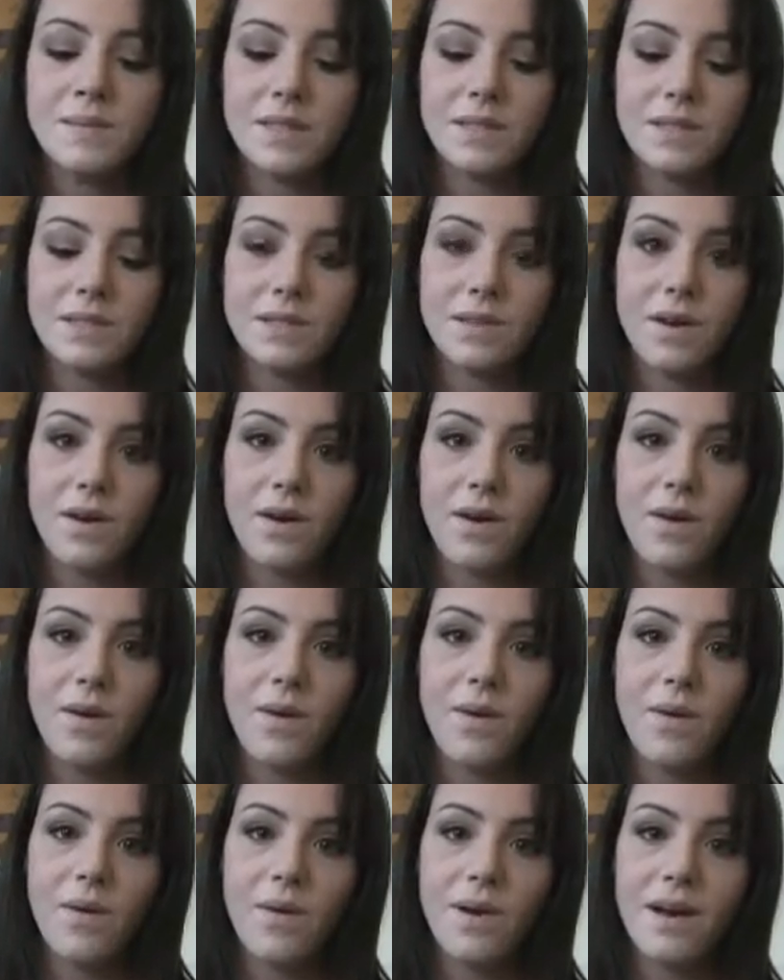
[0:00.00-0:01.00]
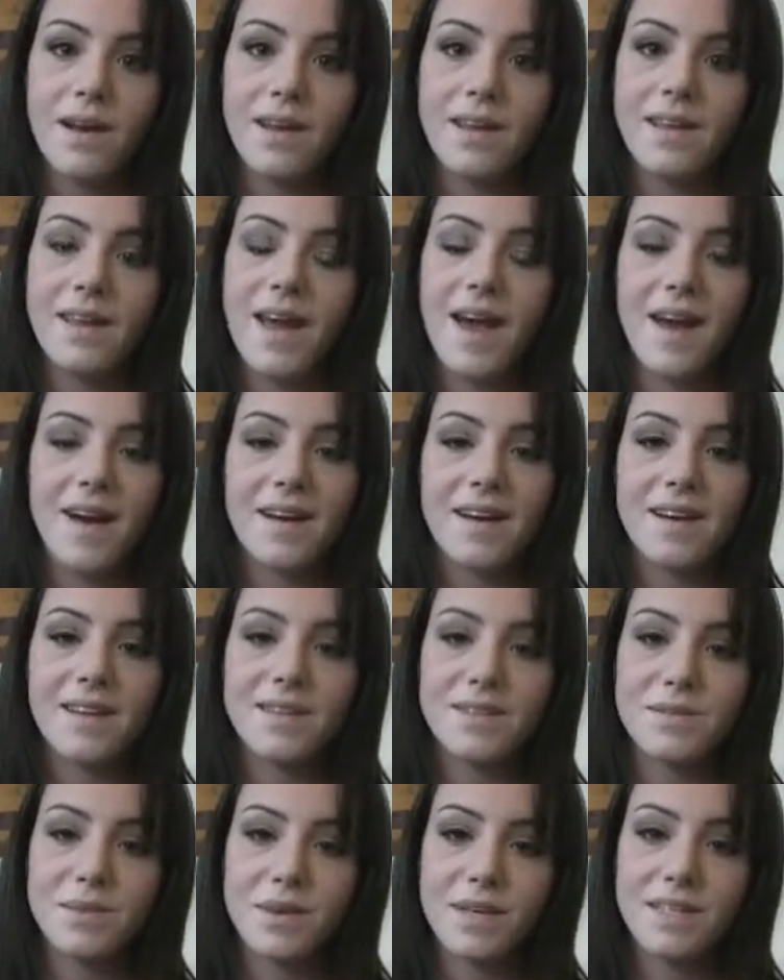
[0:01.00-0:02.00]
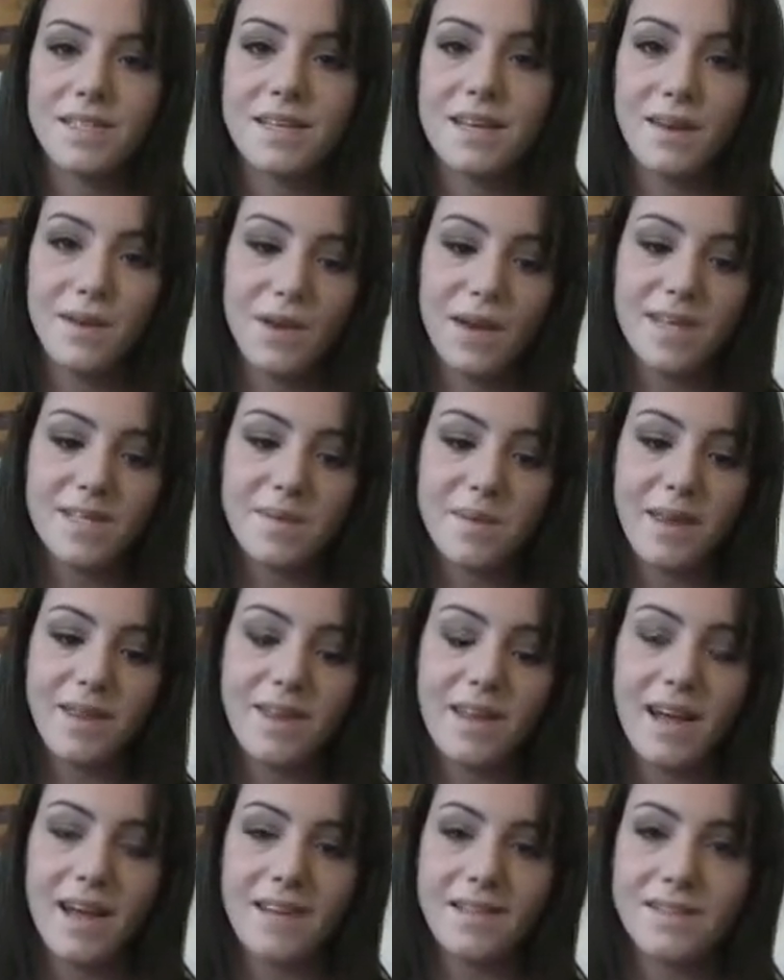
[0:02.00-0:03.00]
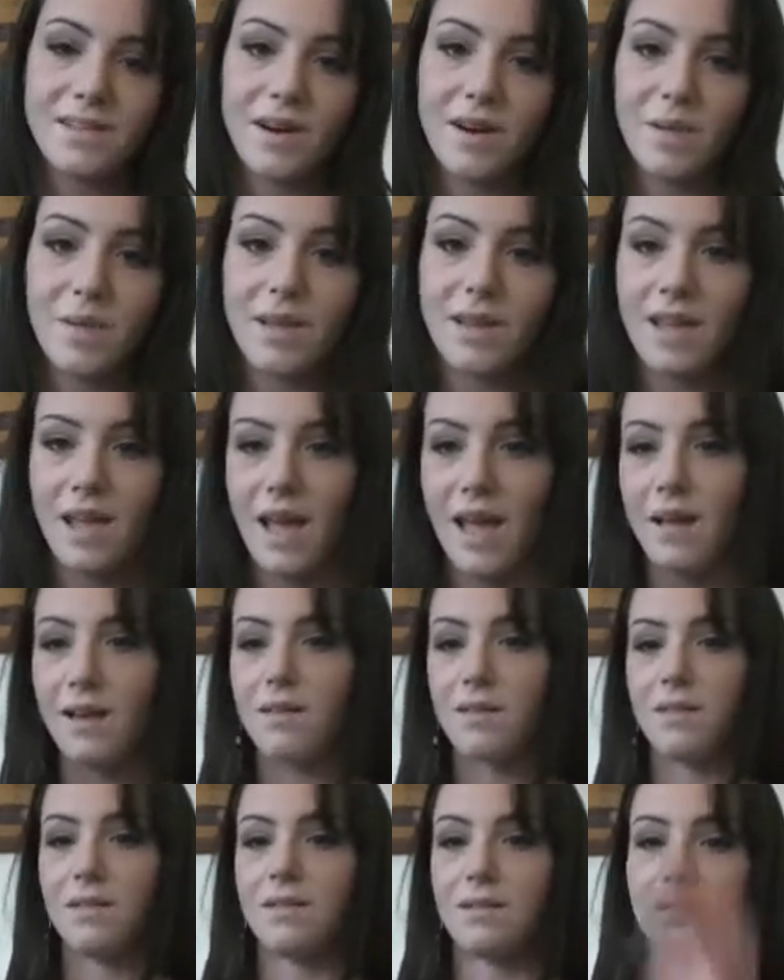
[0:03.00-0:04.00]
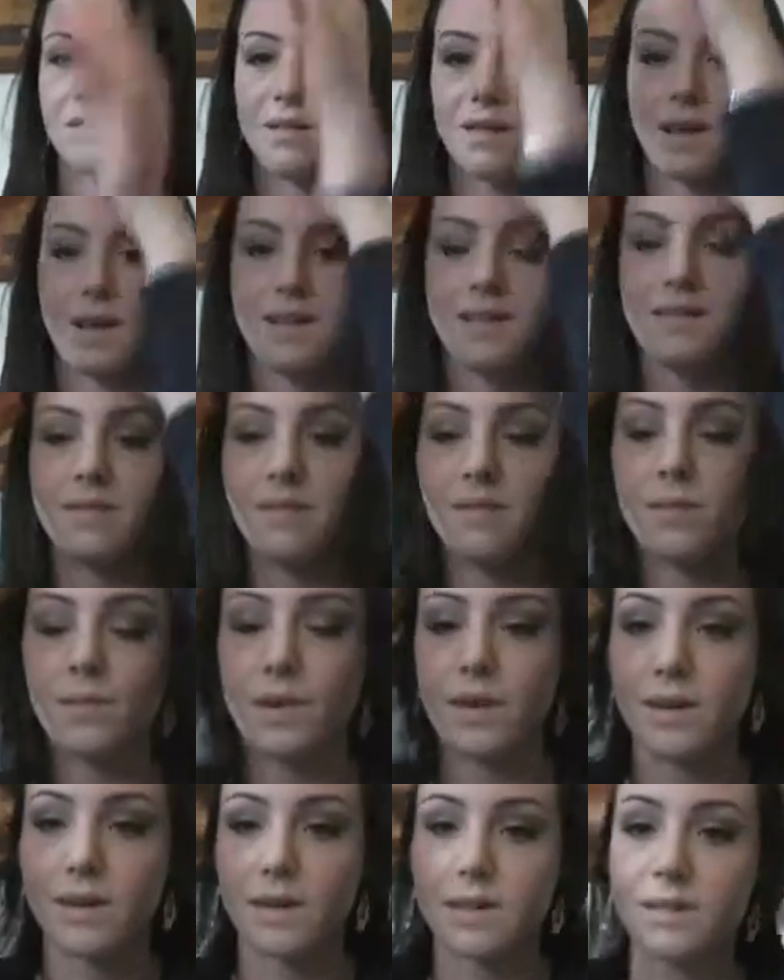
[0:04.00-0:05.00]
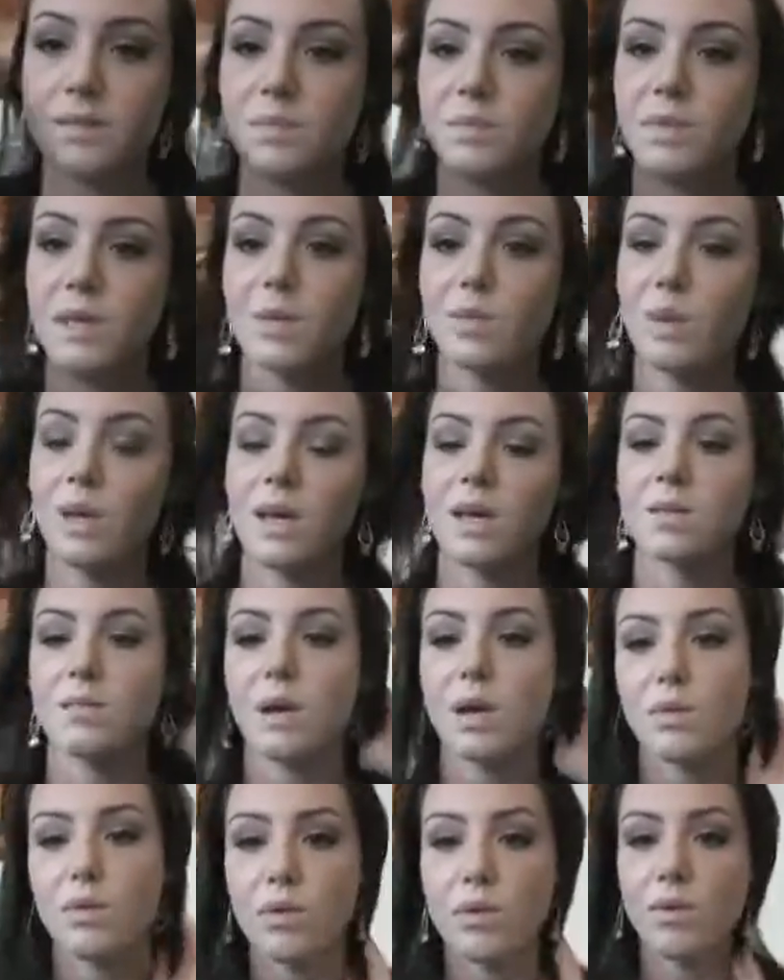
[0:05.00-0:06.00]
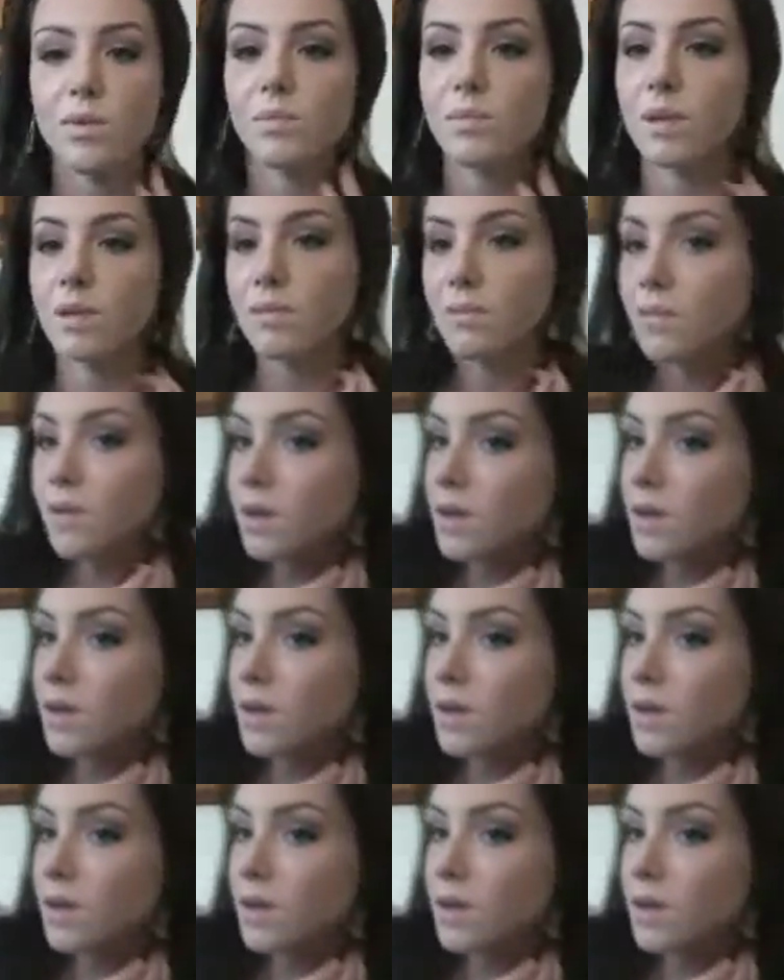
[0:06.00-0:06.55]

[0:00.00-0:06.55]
So yeah, I just wanted to tell you guys about that. Sorry about the angle and like the weirdness, me being in my room and